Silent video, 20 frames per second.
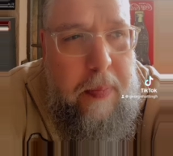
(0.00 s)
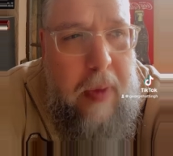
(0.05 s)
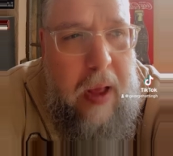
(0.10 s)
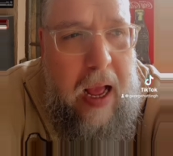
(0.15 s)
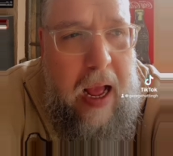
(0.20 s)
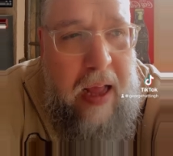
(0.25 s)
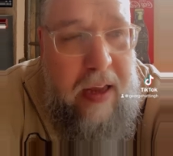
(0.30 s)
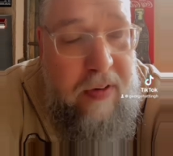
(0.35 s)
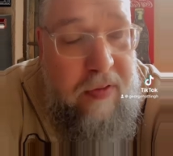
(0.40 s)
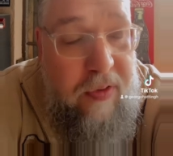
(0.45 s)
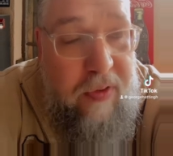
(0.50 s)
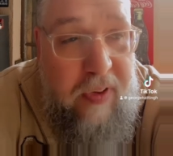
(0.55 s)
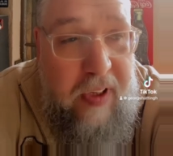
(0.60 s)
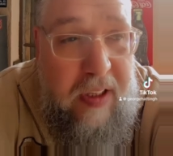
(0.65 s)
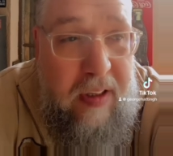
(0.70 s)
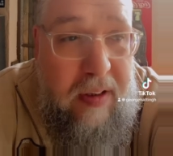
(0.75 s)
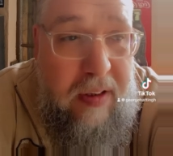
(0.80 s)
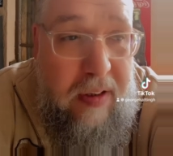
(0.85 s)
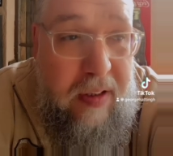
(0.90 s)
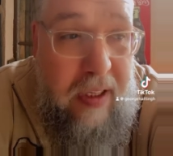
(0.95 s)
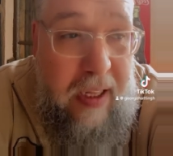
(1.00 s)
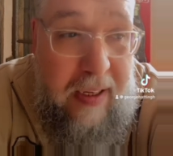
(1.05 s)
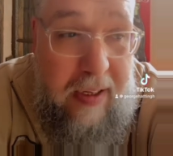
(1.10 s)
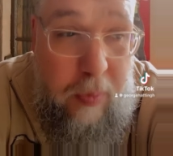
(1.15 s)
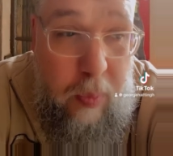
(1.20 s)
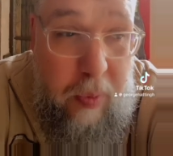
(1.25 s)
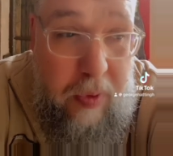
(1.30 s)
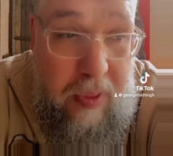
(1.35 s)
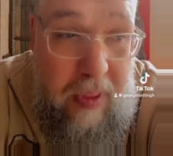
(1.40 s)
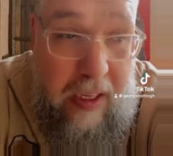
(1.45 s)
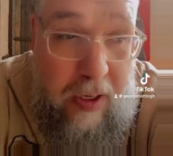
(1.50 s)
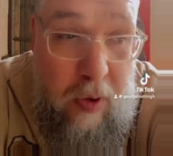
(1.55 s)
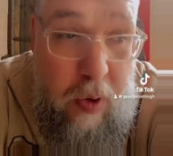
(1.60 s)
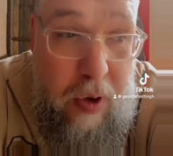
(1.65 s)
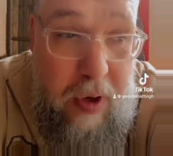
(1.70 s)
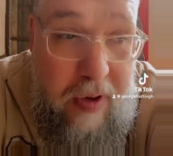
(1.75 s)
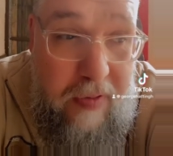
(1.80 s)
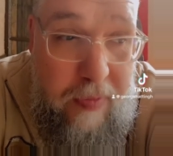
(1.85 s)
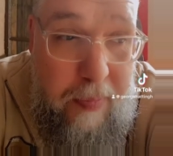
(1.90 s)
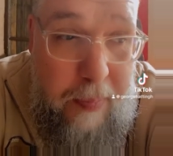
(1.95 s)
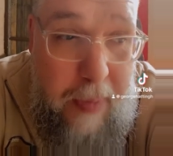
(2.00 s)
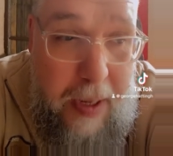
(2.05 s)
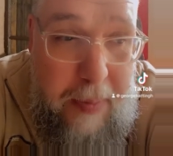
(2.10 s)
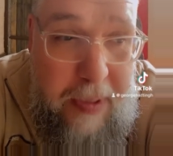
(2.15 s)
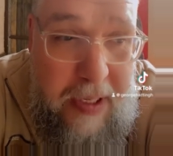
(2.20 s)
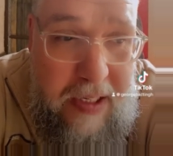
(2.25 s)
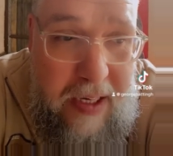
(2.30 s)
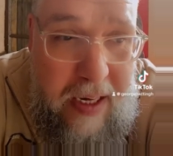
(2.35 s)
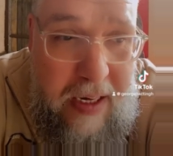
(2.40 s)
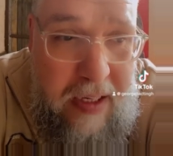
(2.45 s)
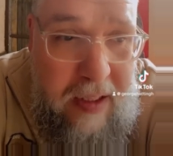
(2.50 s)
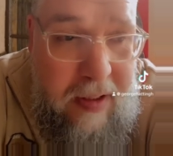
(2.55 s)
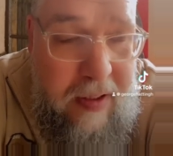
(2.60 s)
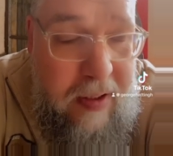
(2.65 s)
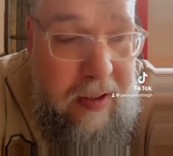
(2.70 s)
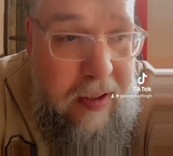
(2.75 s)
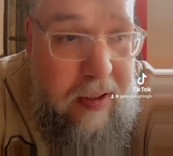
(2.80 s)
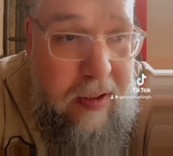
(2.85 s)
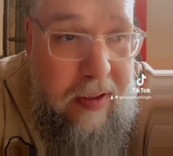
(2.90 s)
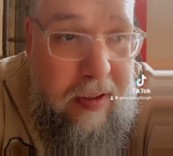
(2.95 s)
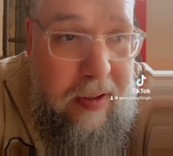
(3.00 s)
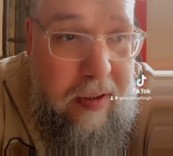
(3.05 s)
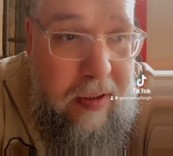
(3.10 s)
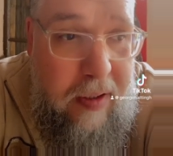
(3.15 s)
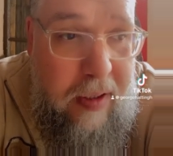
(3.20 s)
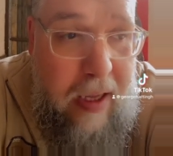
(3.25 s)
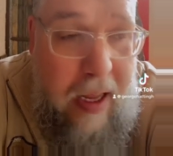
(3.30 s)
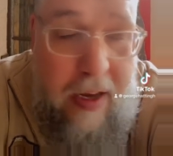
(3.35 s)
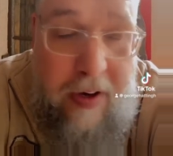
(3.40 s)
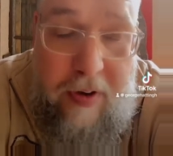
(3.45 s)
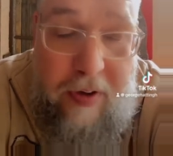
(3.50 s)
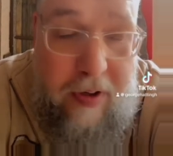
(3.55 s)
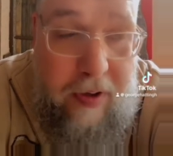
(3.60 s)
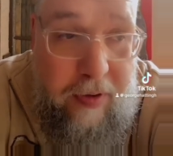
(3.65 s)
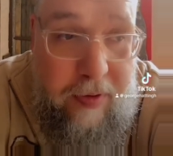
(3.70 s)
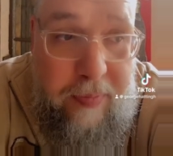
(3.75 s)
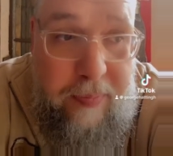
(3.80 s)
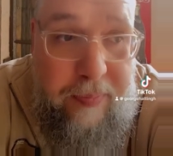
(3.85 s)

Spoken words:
I'd feel like they could have maybe done it. I don't know.